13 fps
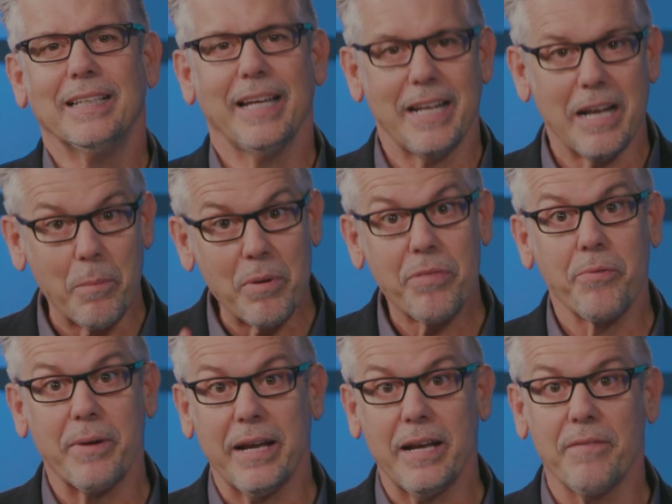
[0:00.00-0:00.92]
And number
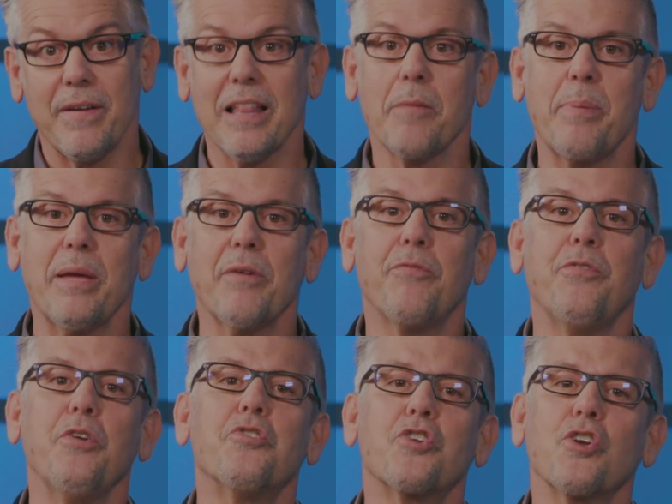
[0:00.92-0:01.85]
3, developing
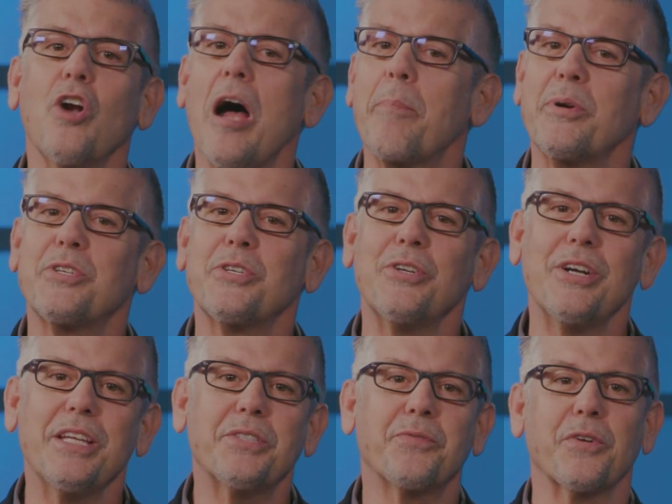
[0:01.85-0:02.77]
future
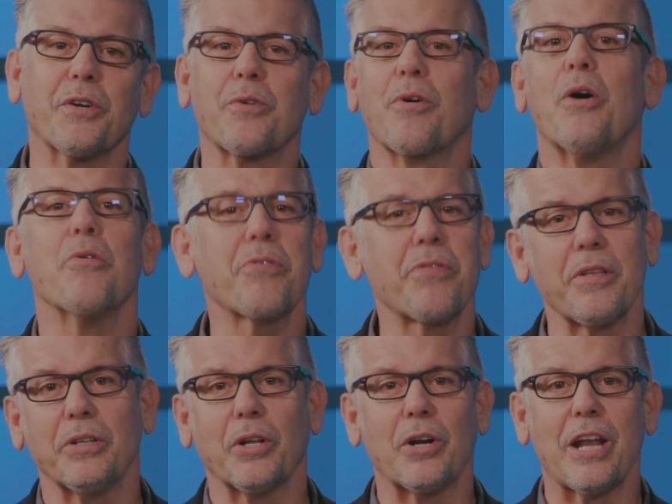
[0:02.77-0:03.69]
opportunities for growth
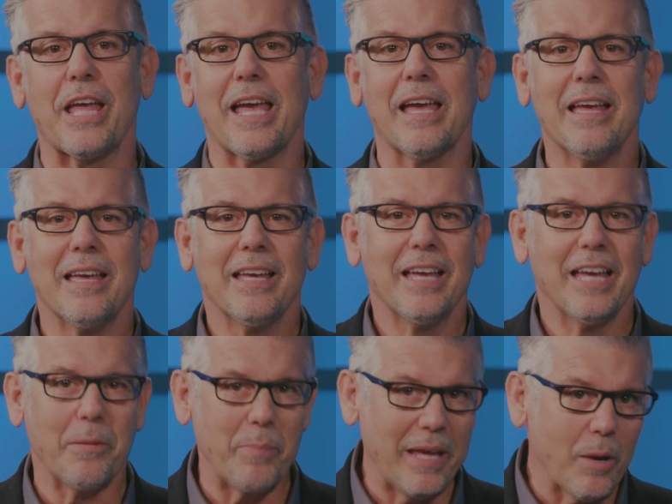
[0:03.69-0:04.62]
and learning
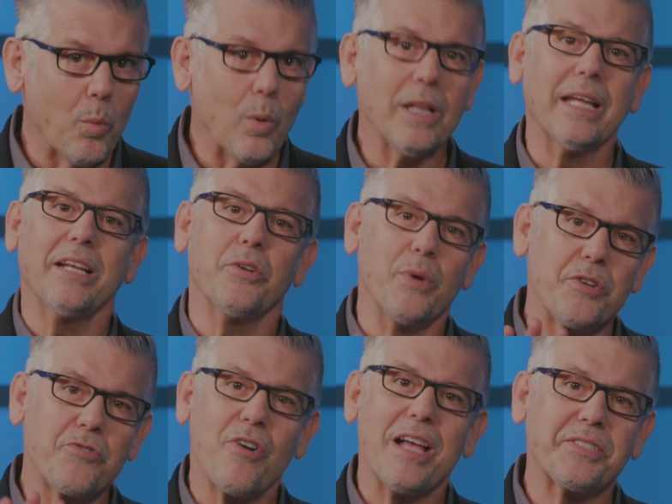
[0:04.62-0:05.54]
and being willing to
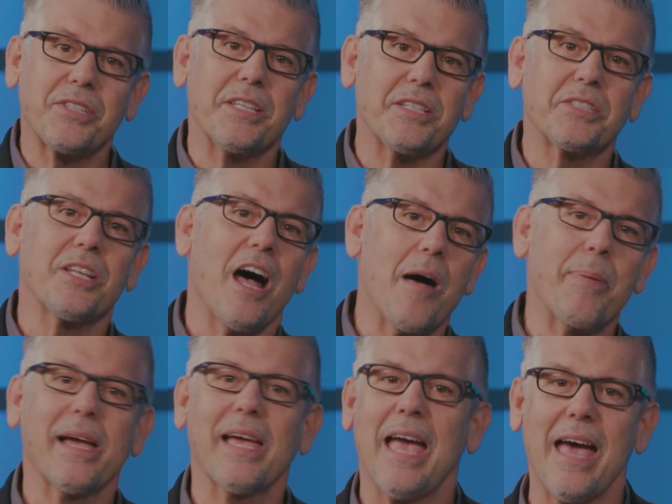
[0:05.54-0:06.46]
address this
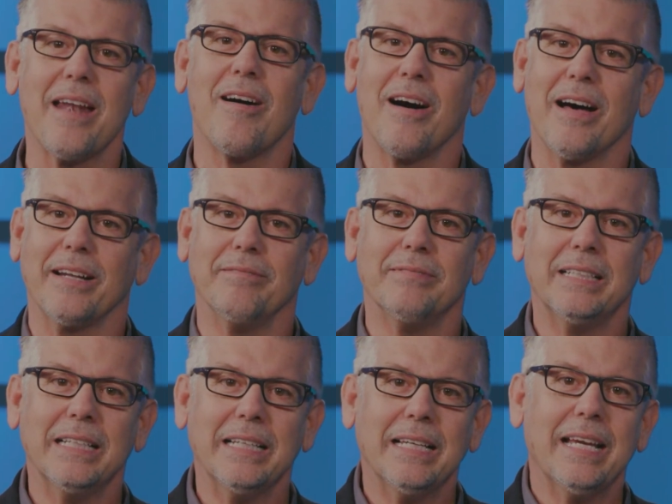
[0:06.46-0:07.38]
topic head on
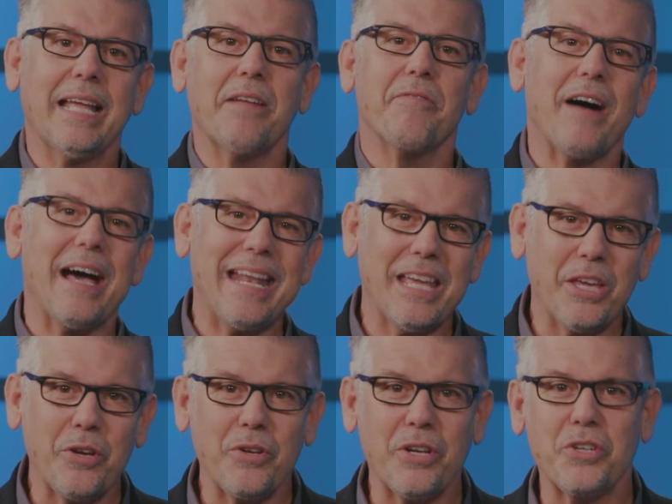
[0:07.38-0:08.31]
and inviting
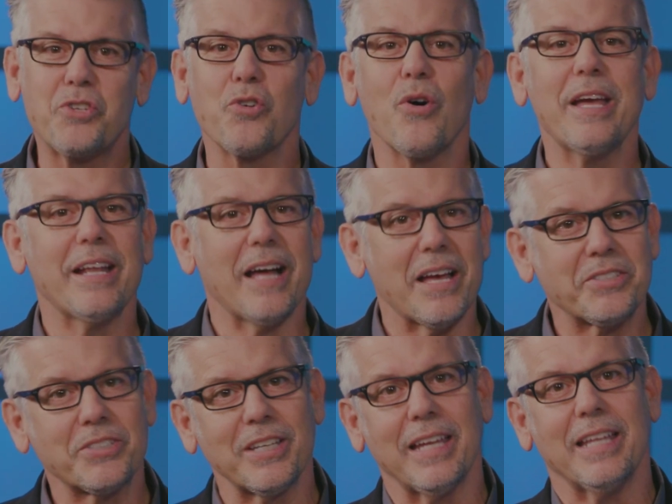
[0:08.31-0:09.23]
you to join
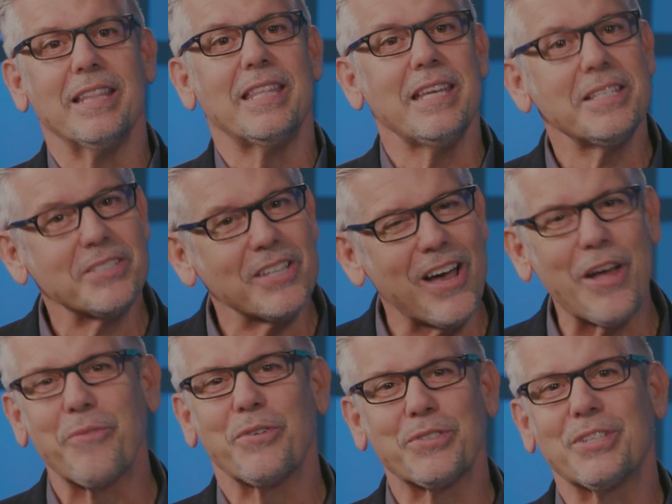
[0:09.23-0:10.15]
us in these
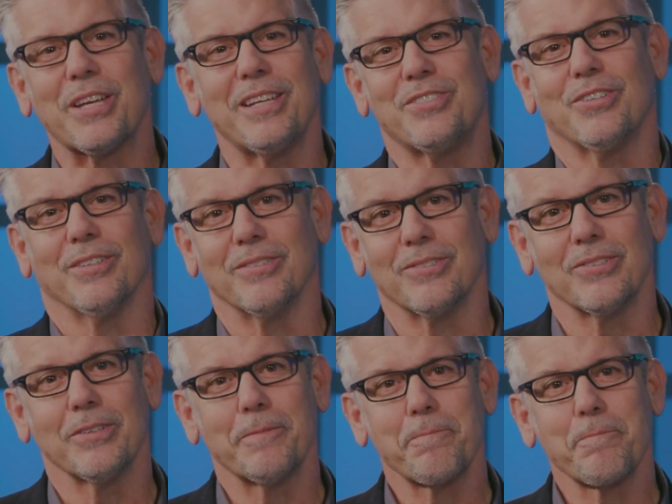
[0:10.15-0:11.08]
conversations.